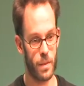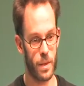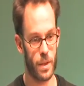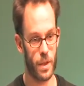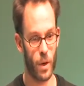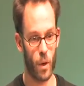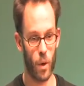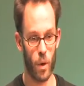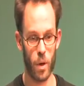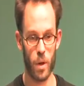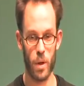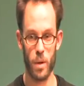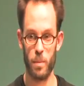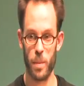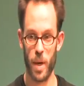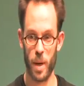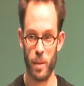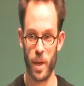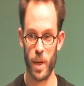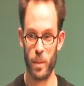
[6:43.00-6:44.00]
the whole
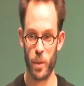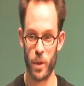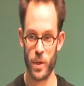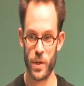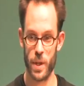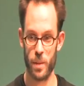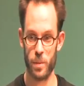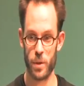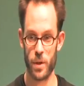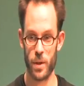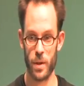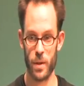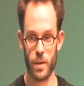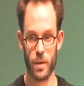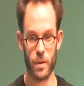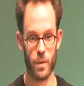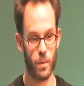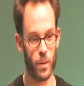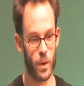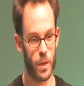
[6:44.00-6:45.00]
public perception
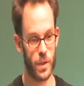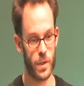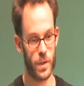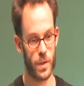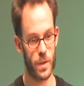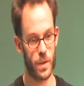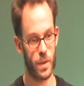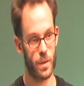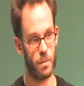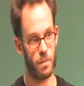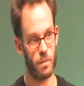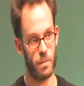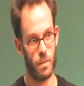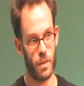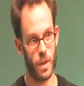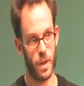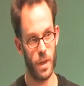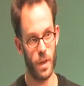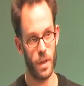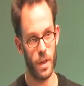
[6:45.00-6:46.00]
was
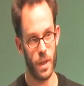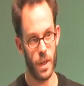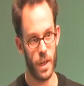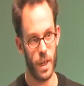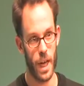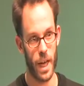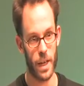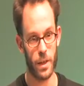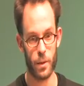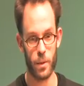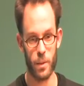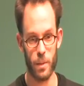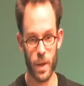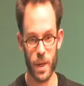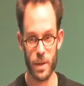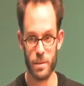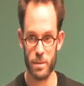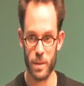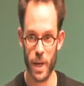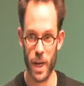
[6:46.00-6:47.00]

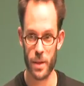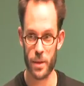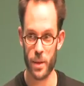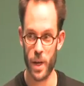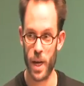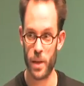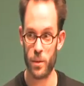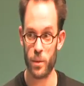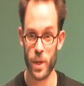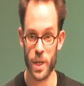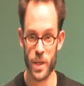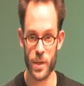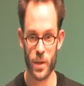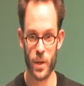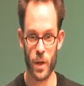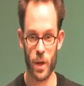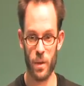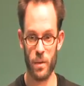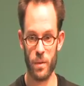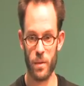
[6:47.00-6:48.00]
at risk
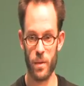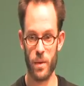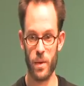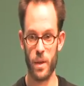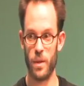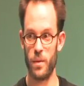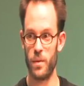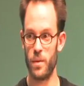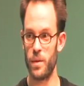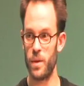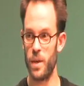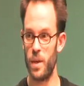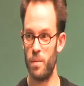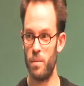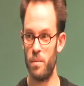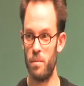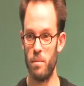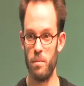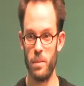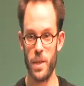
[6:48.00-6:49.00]
of
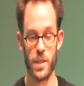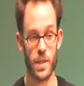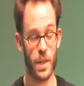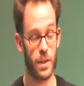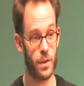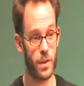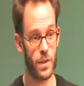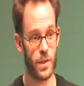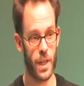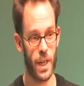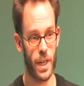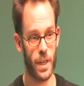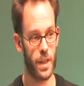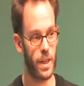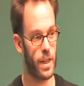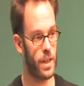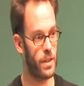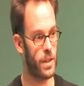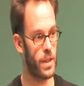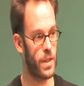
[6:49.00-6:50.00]

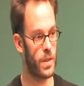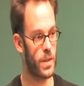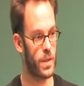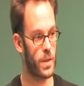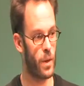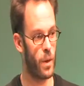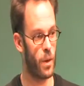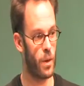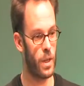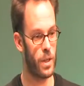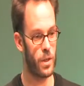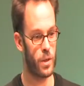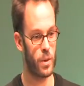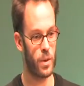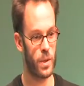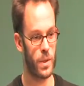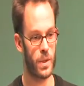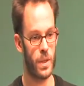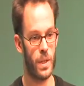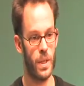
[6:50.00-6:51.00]
misunderstanding these whole
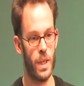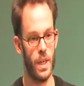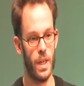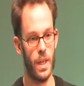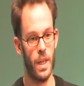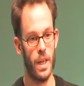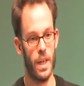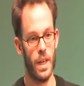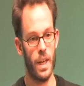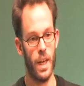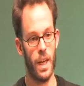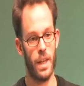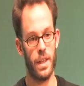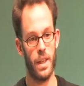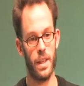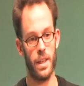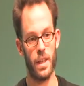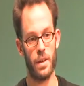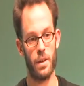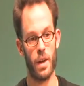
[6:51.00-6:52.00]
issues. And
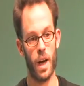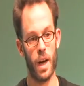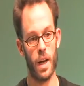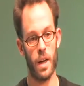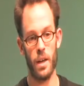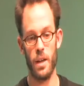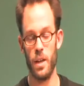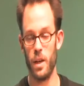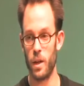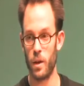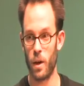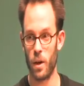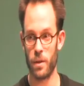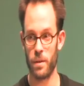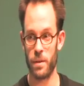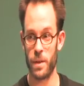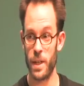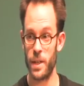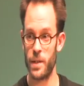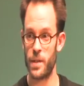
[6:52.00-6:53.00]
then there are a lot of
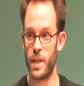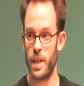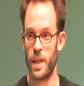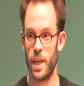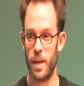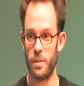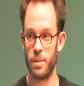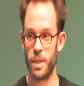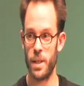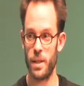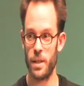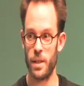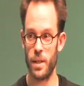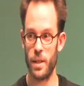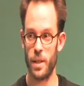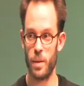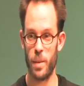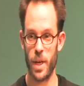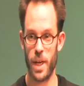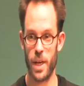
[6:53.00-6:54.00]
things that happened in
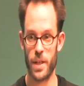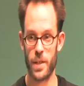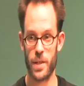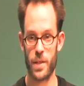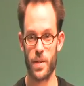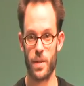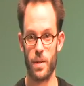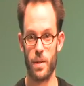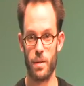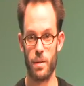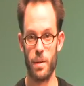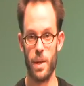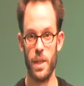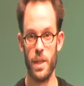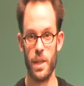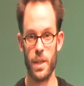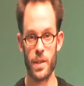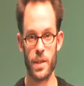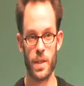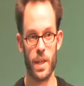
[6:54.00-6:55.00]
the past 3
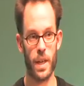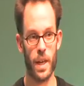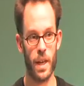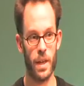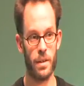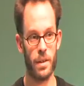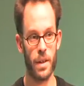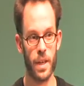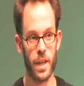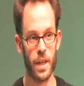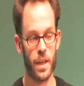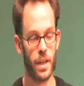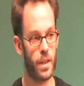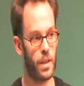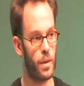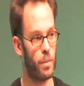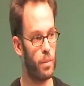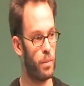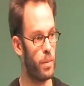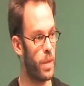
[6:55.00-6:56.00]
years that I think
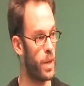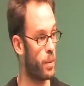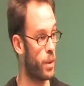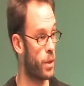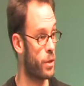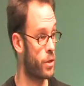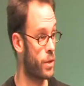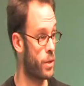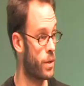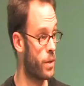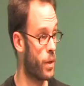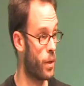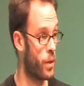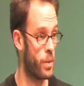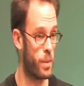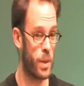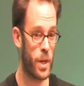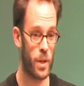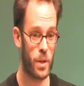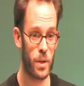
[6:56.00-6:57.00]
people should know
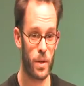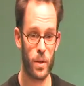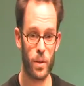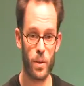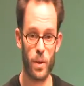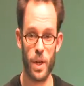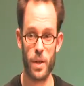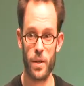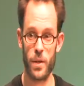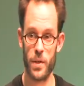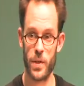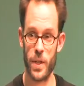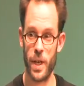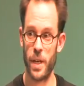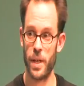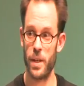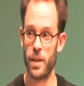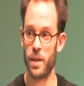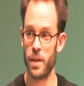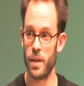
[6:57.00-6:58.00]
about to
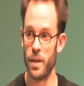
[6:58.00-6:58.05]
understand